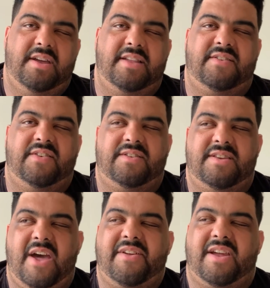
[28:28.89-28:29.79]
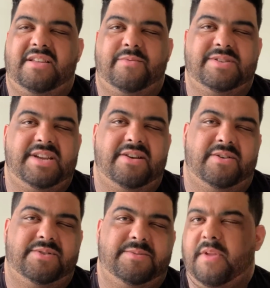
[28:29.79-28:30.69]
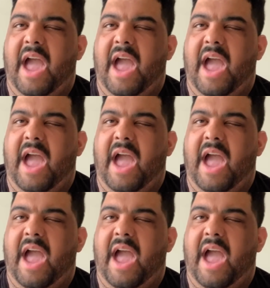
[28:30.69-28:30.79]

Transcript: It's just now they gotta leave Westeros.